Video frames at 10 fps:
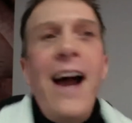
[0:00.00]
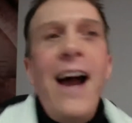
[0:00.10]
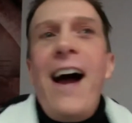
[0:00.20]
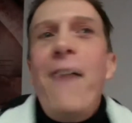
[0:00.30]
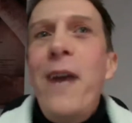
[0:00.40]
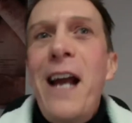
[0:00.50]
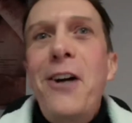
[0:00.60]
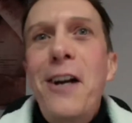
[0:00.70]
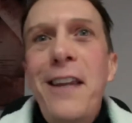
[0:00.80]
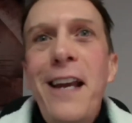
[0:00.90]
when I
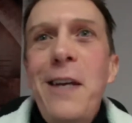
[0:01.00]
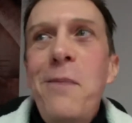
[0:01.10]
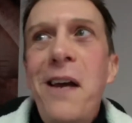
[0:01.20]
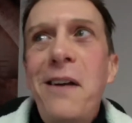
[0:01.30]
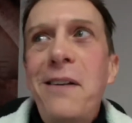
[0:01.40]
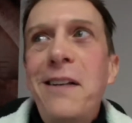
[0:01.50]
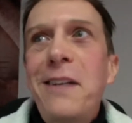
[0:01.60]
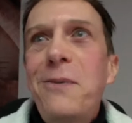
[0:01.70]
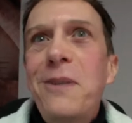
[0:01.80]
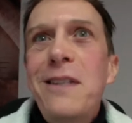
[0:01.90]
got that email,
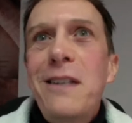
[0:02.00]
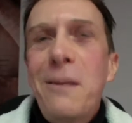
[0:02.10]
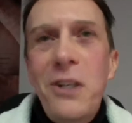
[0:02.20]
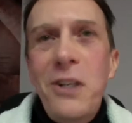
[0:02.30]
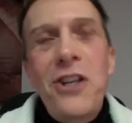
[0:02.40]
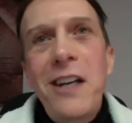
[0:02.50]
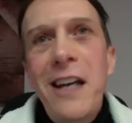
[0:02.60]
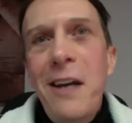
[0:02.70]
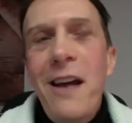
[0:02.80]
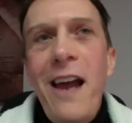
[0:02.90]
it was a bit
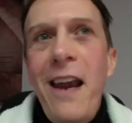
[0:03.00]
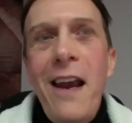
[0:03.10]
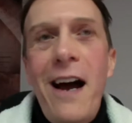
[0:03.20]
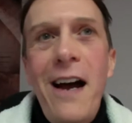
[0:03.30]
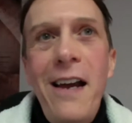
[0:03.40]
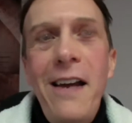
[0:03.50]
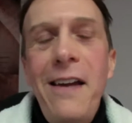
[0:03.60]
shocking, and I